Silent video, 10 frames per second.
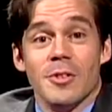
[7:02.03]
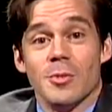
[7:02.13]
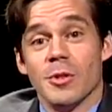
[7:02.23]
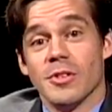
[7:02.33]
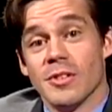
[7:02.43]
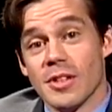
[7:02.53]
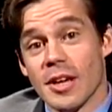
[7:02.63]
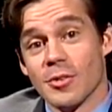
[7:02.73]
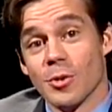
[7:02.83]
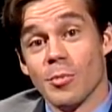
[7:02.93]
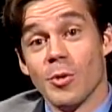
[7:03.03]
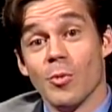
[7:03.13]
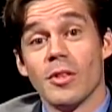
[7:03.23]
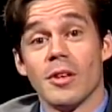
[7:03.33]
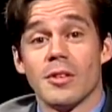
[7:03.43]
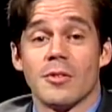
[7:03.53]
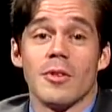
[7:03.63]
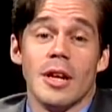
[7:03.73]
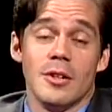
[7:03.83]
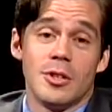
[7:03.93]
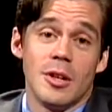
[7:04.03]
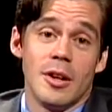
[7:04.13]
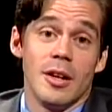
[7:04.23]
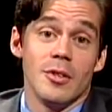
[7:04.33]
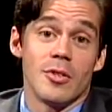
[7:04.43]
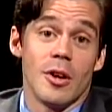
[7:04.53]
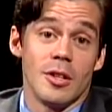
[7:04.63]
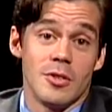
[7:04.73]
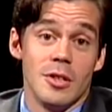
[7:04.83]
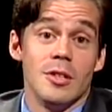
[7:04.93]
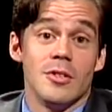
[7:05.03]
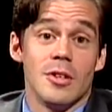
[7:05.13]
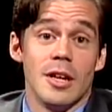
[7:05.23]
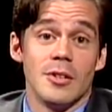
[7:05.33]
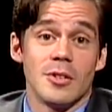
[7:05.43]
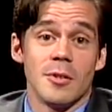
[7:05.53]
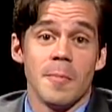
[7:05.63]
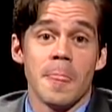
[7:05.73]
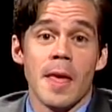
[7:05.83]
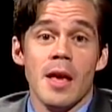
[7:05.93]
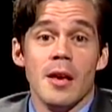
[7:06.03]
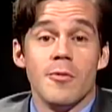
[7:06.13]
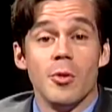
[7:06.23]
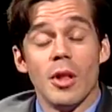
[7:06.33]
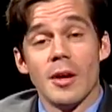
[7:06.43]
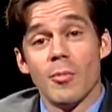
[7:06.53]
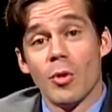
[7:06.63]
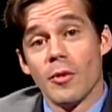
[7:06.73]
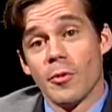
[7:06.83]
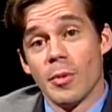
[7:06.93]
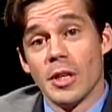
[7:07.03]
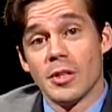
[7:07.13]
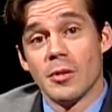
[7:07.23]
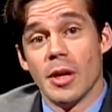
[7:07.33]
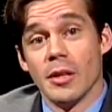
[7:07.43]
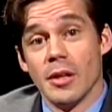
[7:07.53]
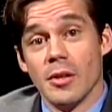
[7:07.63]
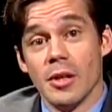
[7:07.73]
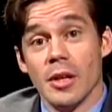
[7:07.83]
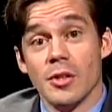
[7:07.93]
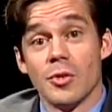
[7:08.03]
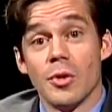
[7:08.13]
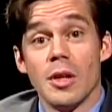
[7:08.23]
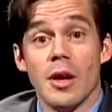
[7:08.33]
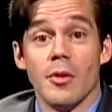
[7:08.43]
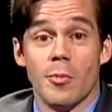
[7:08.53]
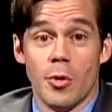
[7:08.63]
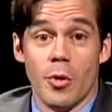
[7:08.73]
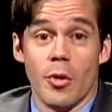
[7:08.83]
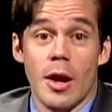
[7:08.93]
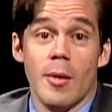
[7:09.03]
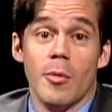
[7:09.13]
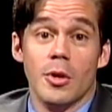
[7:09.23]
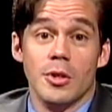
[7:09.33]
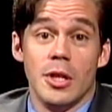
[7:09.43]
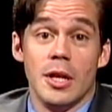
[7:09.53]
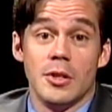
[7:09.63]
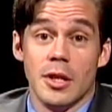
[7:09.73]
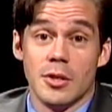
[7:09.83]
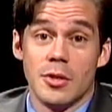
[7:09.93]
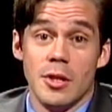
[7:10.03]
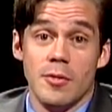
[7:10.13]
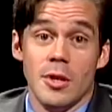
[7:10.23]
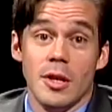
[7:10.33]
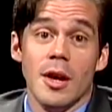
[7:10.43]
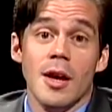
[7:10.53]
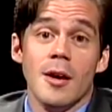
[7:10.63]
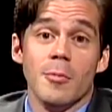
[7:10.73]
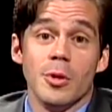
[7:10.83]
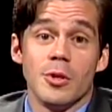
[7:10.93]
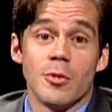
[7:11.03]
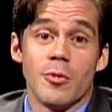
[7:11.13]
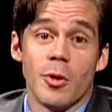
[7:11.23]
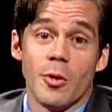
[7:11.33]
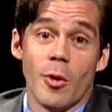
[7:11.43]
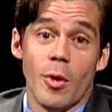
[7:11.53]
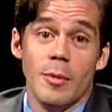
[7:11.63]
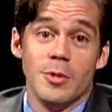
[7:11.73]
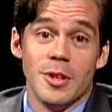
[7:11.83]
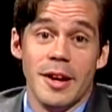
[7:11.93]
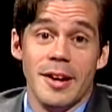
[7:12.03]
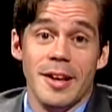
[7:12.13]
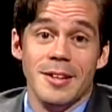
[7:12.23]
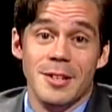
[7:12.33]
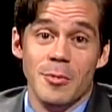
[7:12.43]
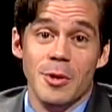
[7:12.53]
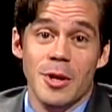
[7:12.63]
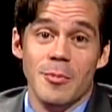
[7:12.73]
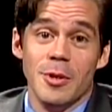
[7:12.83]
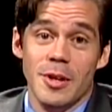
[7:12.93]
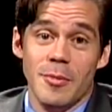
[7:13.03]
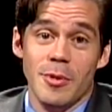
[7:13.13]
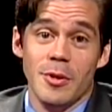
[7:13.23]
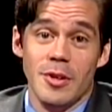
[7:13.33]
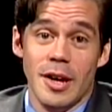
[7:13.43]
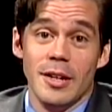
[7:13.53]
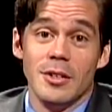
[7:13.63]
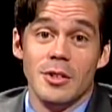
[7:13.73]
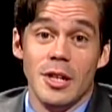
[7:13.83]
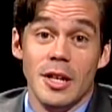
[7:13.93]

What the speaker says: out of his busy schedule to be with us and sharing his thoughts and insights. If you would like more information about LegalEase or any other program on GHS TV, please refer to our website at www.ghstv.org.